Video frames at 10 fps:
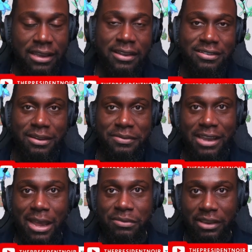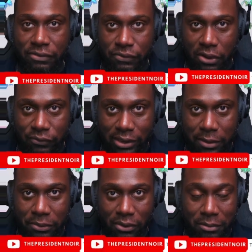Sometimes evolving a
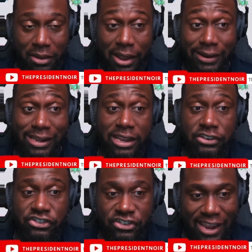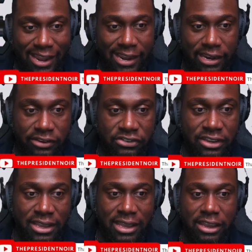Pokemon can change
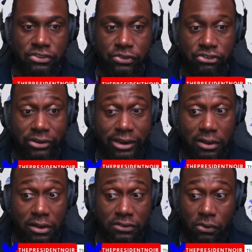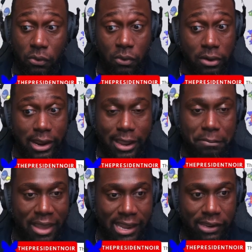its retreat cost, or it
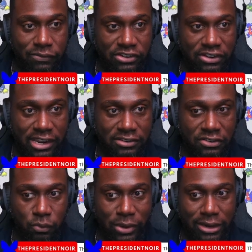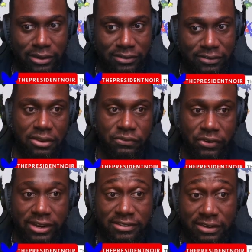may even change its weakness. For
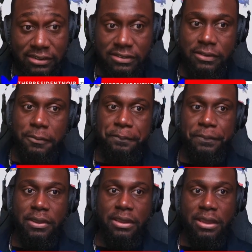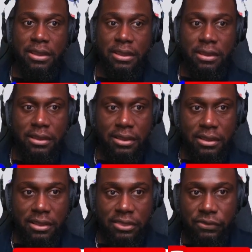instance,
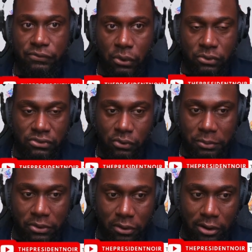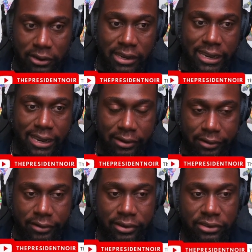the Voltorb card.
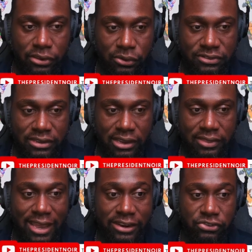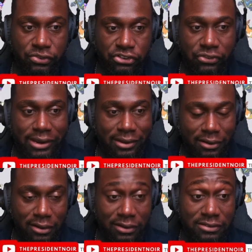Here, you'll see that its retreat
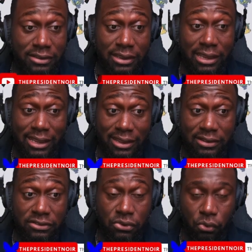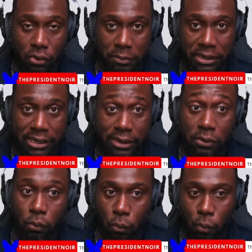cost is normally
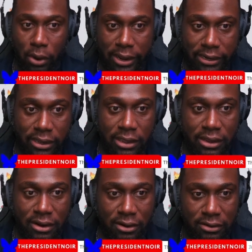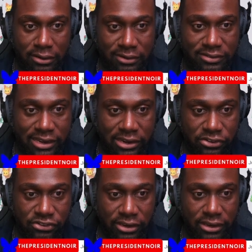1 colorless
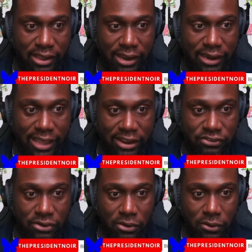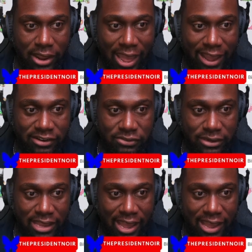energy. Electrode actually
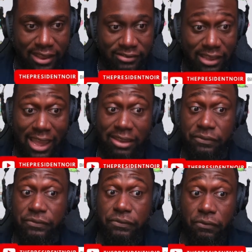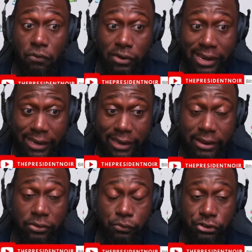has a free
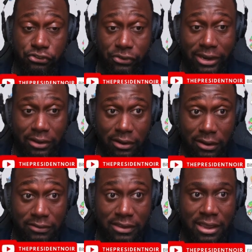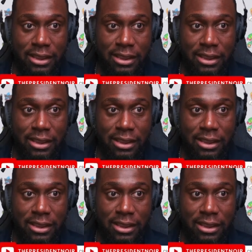retreat cost.